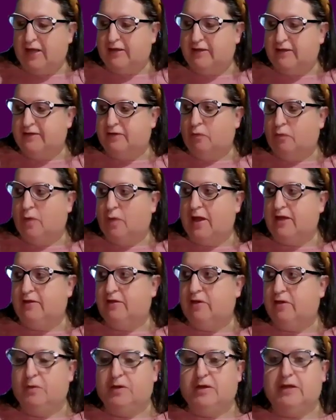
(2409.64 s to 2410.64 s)
And it's a way
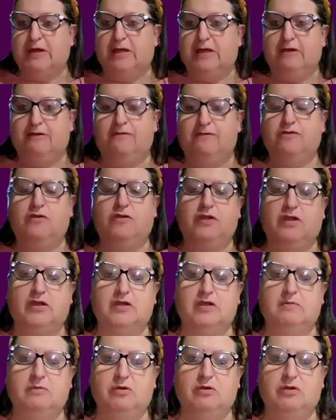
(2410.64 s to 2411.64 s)
that we can give to the
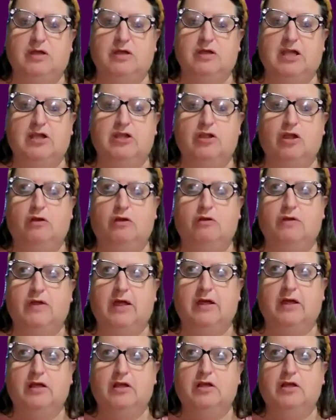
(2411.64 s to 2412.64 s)
community and know
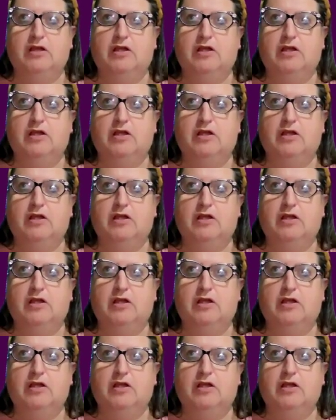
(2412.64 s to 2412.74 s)
that